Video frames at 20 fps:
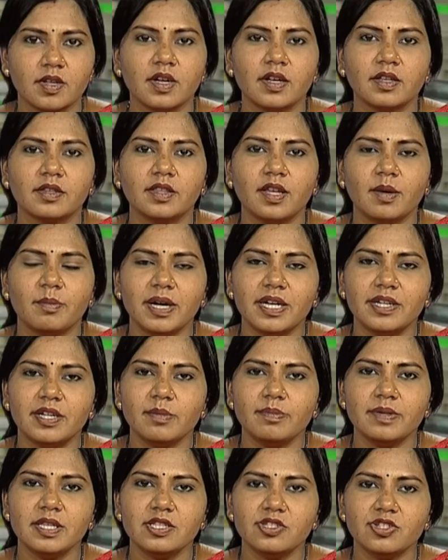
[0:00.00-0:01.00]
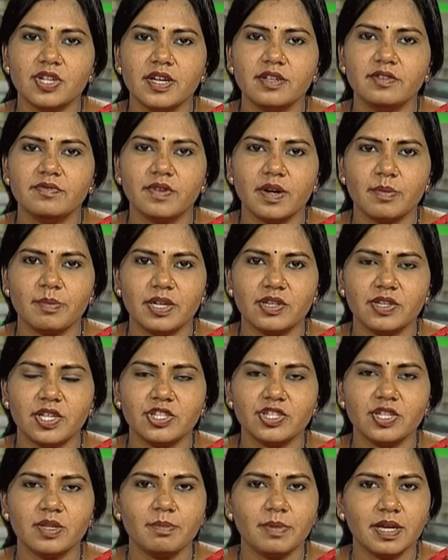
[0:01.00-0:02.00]
The multiple stage
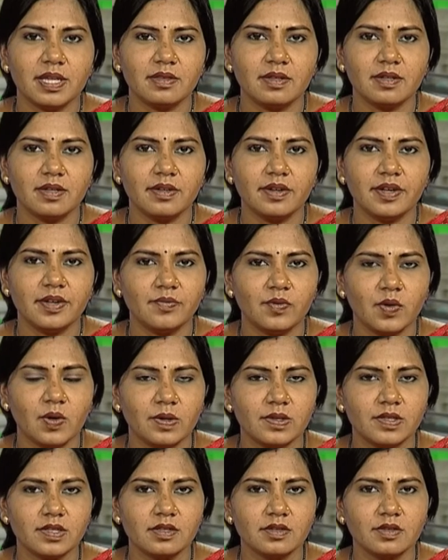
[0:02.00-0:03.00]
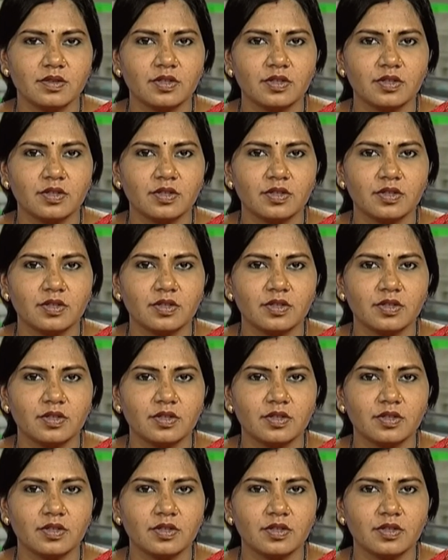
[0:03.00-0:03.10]
fermentation method involves